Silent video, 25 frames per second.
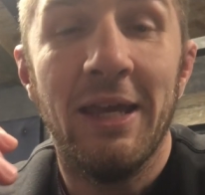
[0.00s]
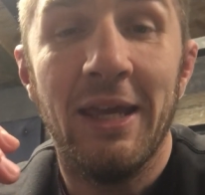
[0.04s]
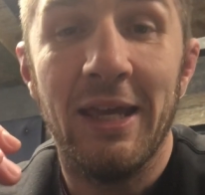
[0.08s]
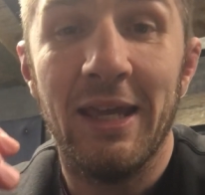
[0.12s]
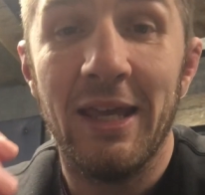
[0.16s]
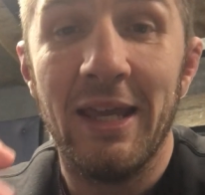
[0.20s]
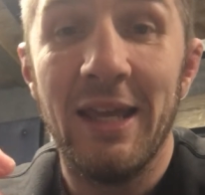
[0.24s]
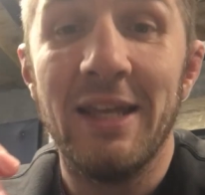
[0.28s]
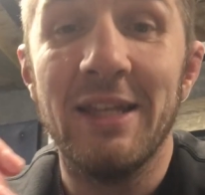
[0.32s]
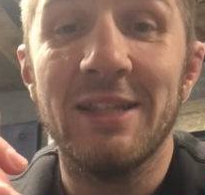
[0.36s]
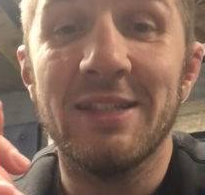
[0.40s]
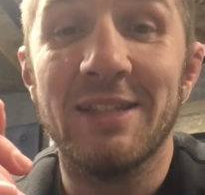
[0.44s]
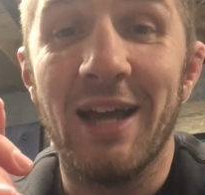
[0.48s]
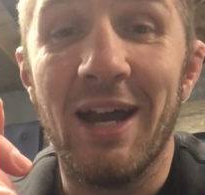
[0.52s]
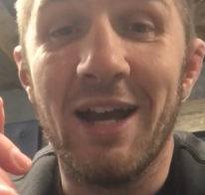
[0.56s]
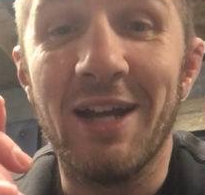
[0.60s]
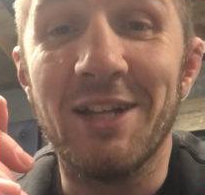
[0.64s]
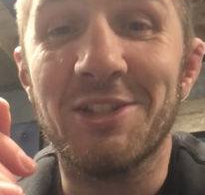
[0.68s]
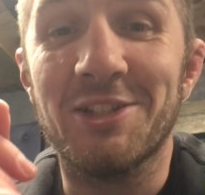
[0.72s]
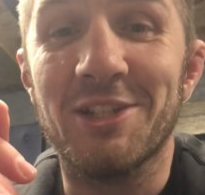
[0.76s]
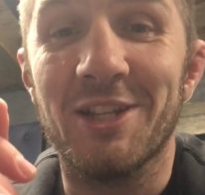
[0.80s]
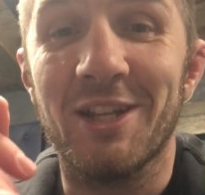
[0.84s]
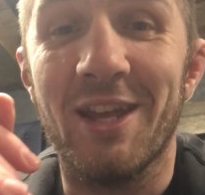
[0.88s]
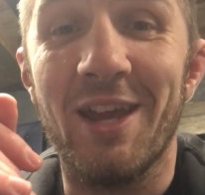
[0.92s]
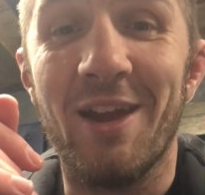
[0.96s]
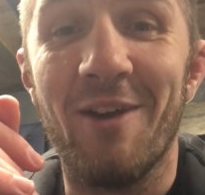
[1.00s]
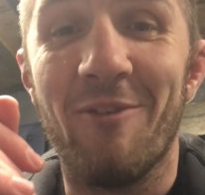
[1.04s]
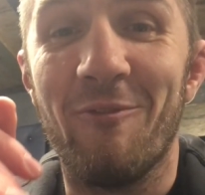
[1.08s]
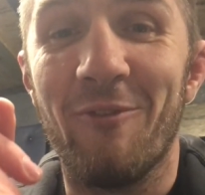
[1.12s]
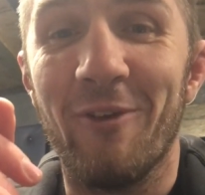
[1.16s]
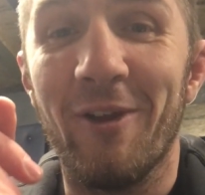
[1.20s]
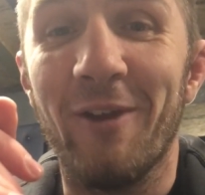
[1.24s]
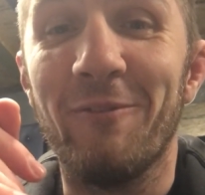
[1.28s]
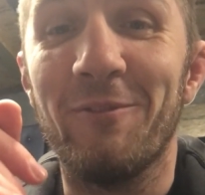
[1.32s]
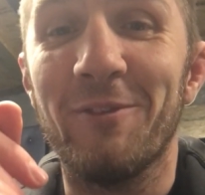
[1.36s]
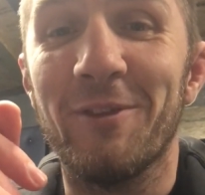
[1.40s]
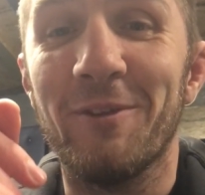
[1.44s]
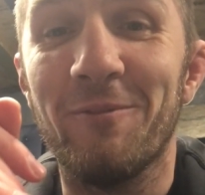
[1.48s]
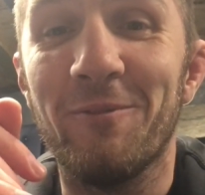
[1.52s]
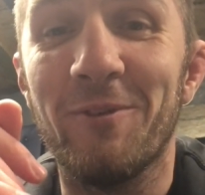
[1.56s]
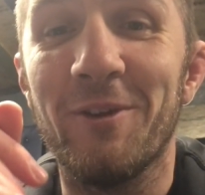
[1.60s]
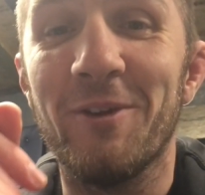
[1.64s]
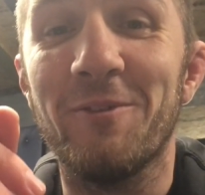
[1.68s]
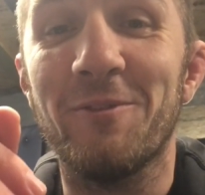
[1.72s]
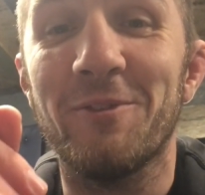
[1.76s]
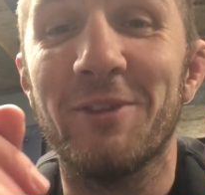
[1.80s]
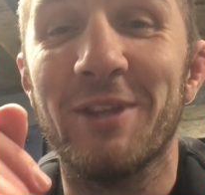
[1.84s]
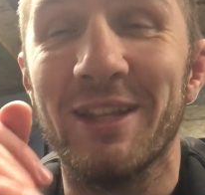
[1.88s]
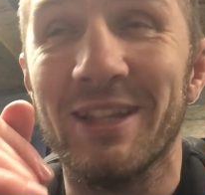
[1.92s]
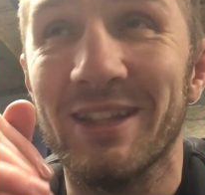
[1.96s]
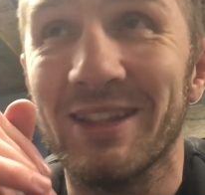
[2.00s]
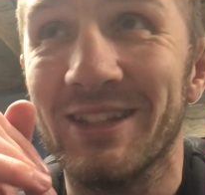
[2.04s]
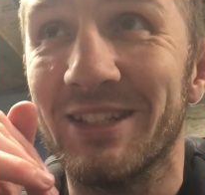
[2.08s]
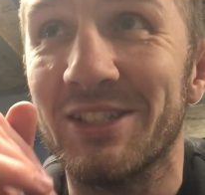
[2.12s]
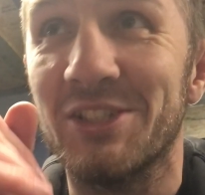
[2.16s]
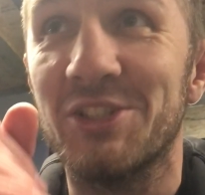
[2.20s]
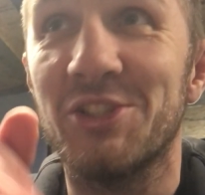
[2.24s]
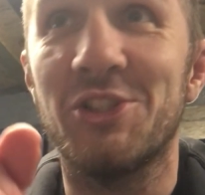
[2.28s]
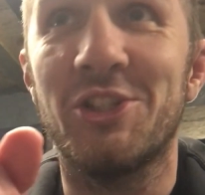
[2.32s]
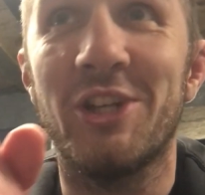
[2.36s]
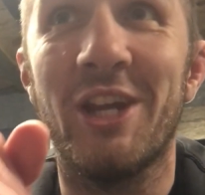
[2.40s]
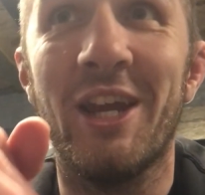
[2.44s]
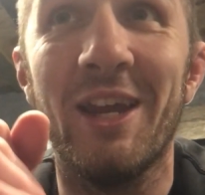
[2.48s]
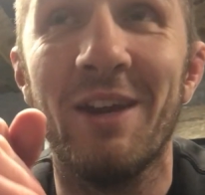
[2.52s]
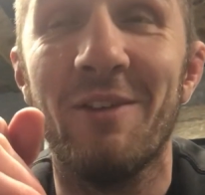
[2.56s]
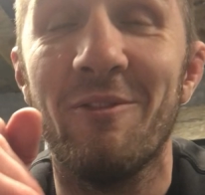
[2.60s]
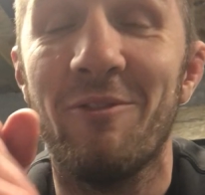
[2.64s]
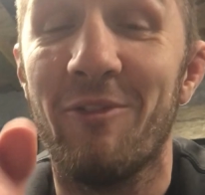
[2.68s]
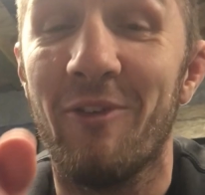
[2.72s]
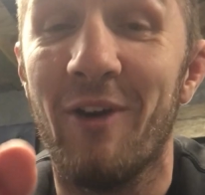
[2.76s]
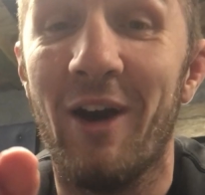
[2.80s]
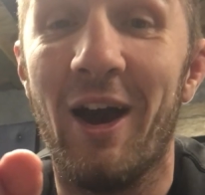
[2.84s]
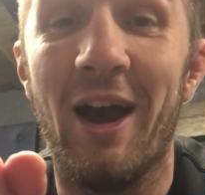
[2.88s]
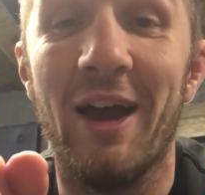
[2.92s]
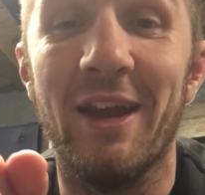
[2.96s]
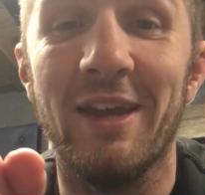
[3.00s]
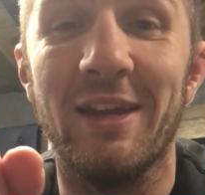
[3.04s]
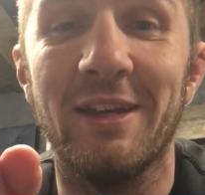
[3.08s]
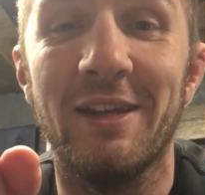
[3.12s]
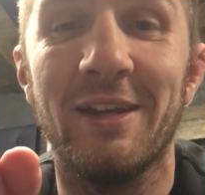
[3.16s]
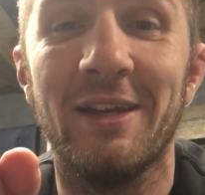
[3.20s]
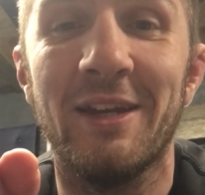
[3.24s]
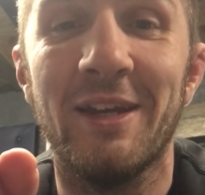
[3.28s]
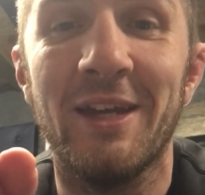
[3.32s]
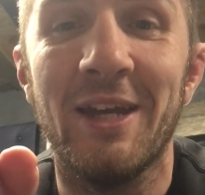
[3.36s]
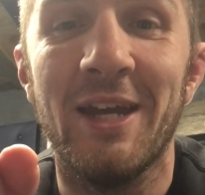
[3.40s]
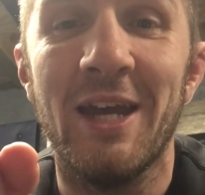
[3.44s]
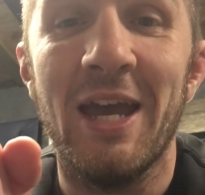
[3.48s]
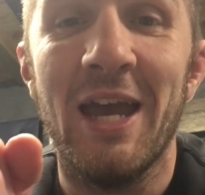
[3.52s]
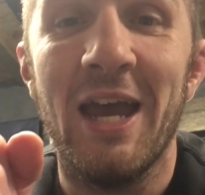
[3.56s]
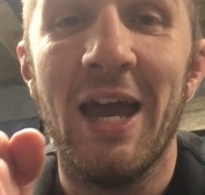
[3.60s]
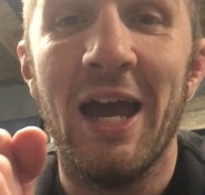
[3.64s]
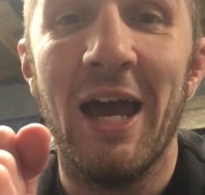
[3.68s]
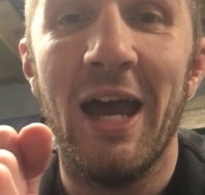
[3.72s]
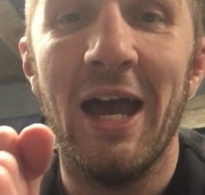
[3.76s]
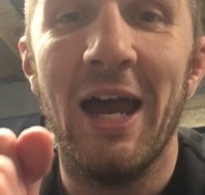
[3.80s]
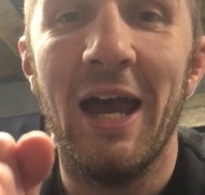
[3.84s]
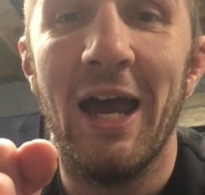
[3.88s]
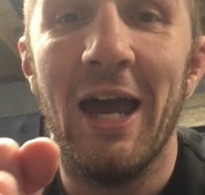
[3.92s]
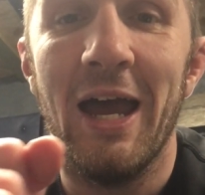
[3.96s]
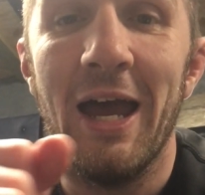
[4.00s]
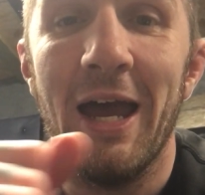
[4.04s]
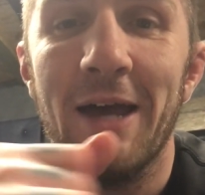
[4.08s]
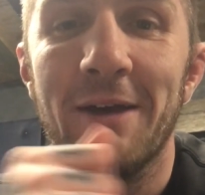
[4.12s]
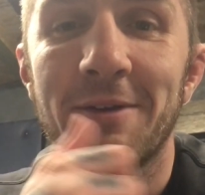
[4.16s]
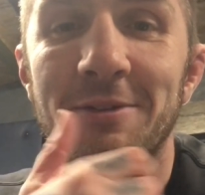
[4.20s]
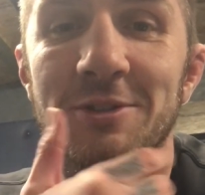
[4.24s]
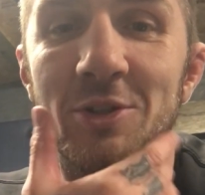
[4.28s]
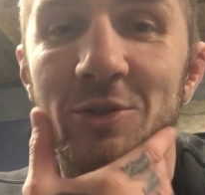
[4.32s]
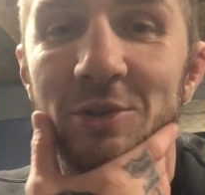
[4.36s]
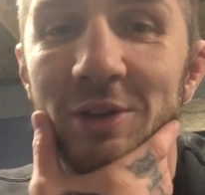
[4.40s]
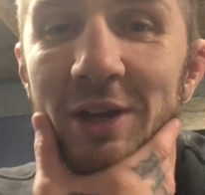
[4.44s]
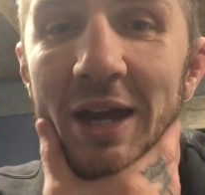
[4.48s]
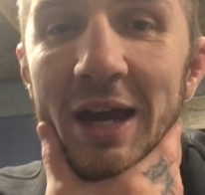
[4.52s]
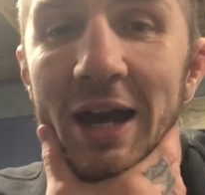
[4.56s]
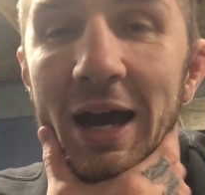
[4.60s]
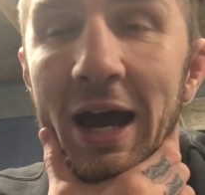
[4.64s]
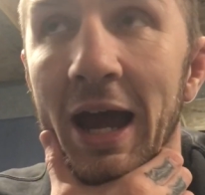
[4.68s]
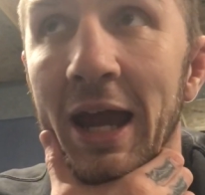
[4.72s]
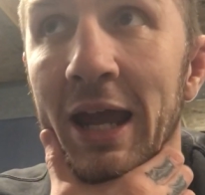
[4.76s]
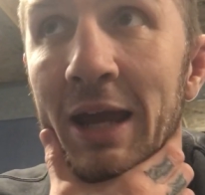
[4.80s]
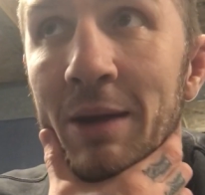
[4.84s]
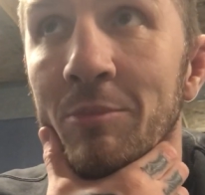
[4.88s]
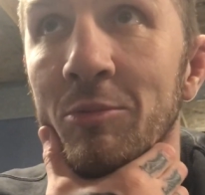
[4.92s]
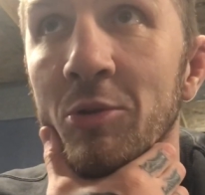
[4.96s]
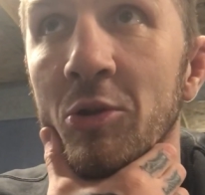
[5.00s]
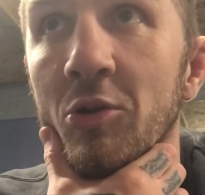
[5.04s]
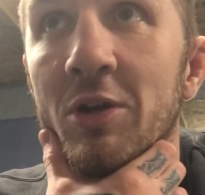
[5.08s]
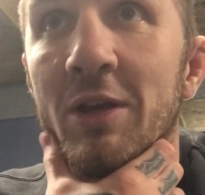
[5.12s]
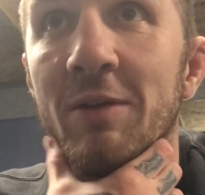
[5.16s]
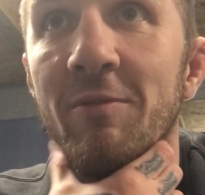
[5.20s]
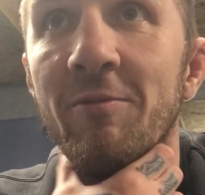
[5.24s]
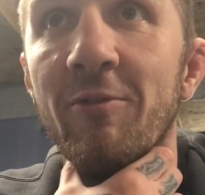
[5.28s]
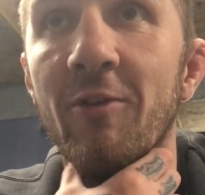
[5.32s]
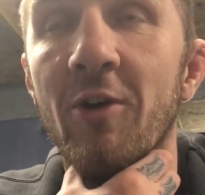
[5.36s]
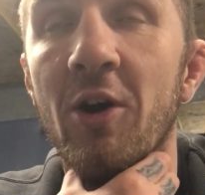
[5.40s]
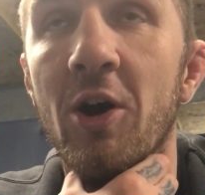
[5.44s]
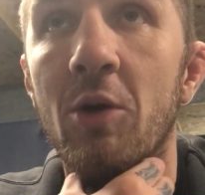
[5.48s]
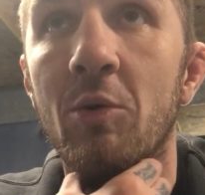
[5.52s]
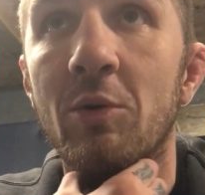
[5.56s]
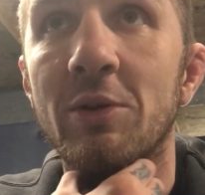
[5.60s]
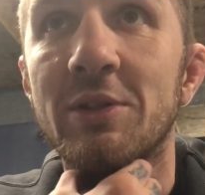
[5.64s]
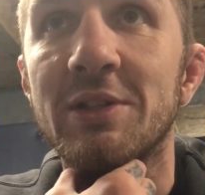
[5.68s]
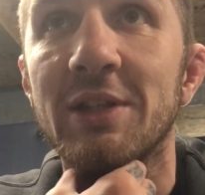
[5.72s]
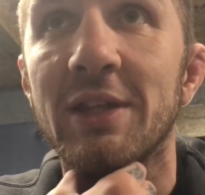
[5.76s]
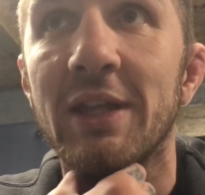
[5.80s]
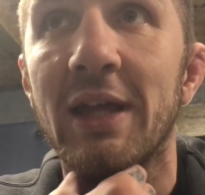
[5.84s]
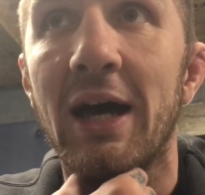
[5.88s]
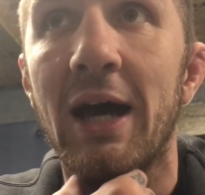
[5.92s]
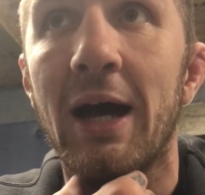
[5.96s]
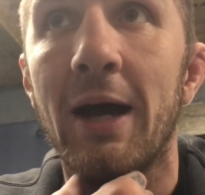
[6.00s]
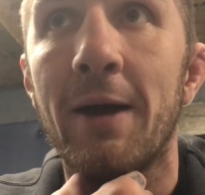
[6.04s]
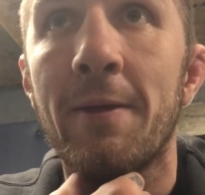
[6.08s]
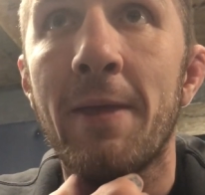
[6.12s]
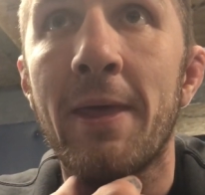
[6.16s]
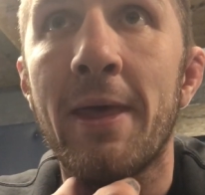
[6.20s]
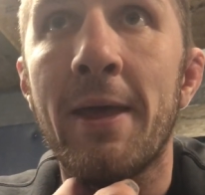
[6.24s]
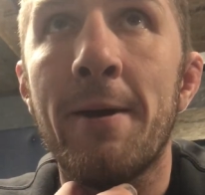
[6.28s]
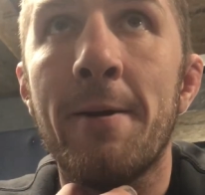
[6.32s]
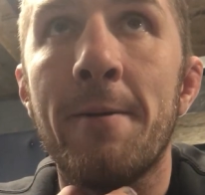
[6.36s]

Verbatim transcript: It is actually a 50-50 legit fight. Uh, so yeah, I am looking forward to that.